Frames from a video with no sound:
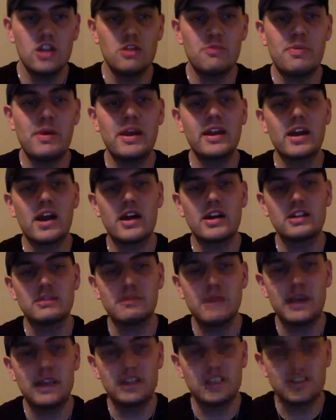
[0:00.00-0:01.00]
The Pentagon
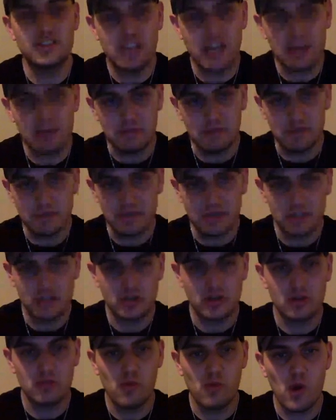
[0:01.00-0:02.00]
has made a statement that
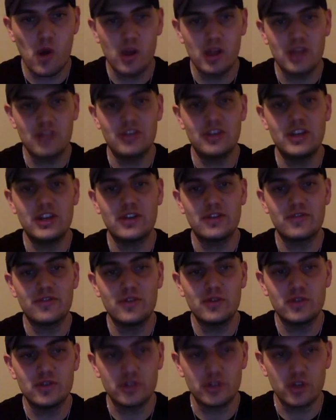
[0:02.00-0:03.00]
turmoil in the near
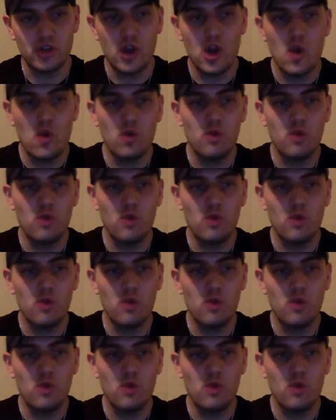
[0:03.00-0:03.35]
future